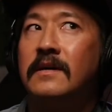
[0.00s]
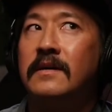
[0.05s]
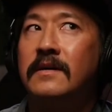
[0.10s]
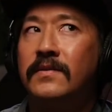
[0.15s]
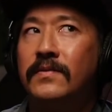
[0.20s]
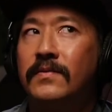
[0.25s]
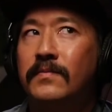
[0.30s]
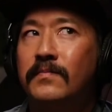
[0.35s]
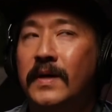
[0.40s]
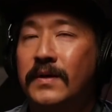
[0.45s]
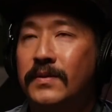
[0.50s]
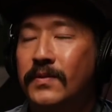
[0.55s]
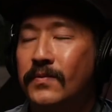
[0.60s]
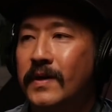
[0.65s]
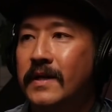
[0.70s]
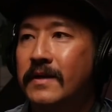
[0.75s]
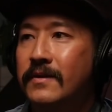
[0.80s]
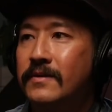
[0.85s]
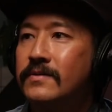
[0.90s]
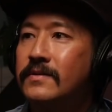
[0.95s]
uh, about
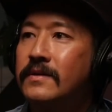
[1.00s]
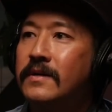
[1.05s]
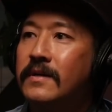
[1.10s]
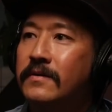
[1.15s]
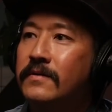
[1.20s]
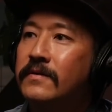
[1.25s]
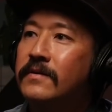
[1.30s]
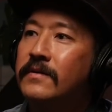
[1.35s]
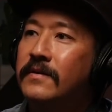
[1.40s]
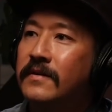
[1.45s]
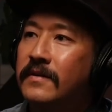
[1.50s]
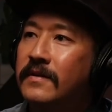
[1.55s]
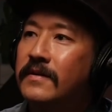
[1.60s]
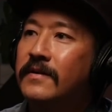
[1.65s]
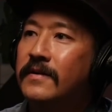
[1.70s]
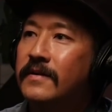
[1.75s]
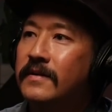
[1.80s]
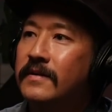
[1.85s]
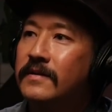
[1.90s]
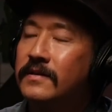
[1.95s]
three years ago.
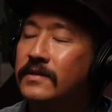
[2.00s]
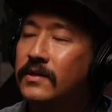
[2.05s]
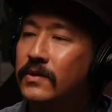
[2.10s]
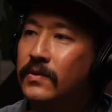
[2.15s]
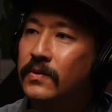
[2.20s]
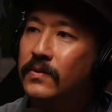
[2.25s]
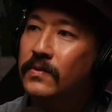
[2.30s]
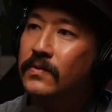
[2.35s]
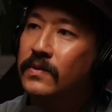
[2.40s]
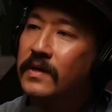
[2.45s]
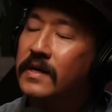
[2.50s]
So